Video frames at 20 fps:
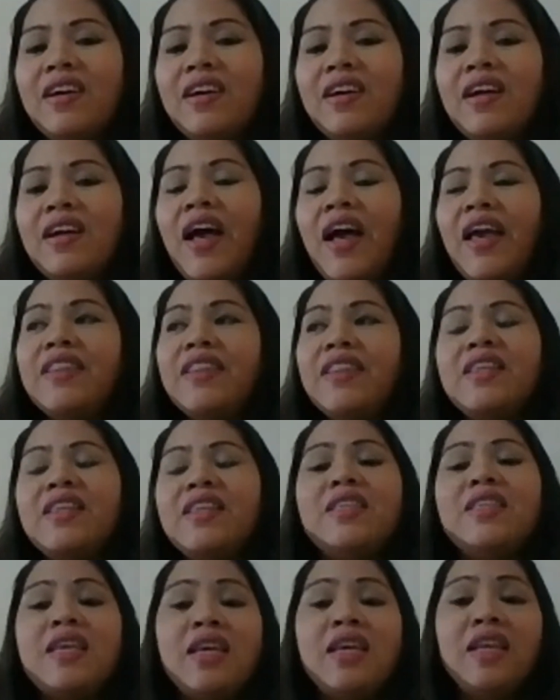in this
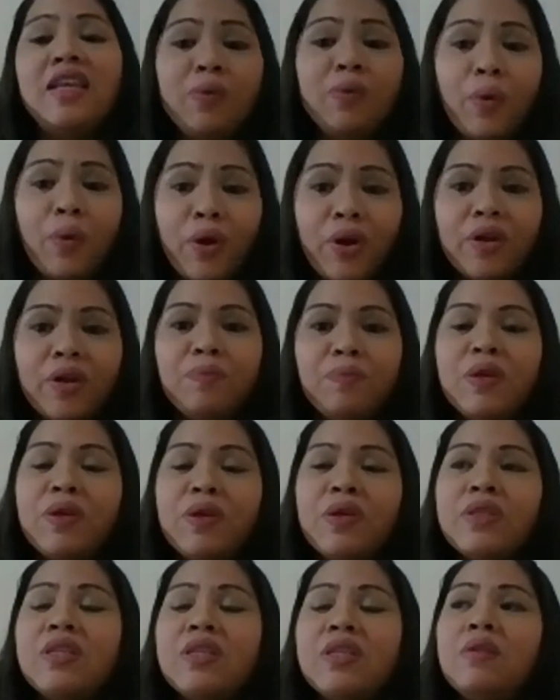healing work because
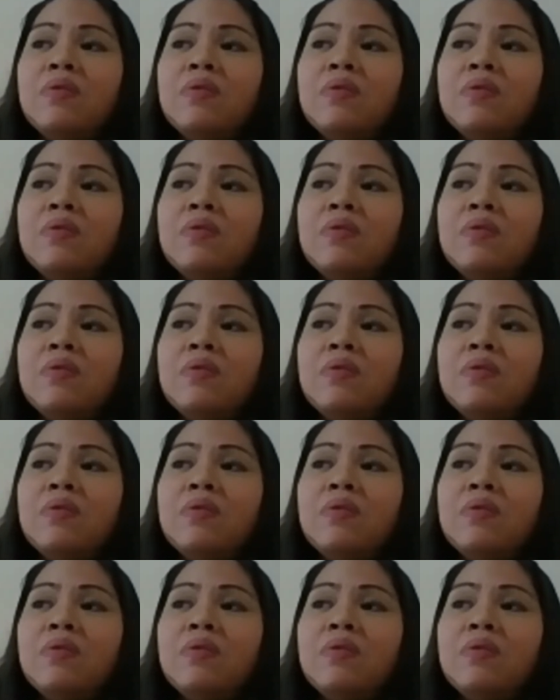it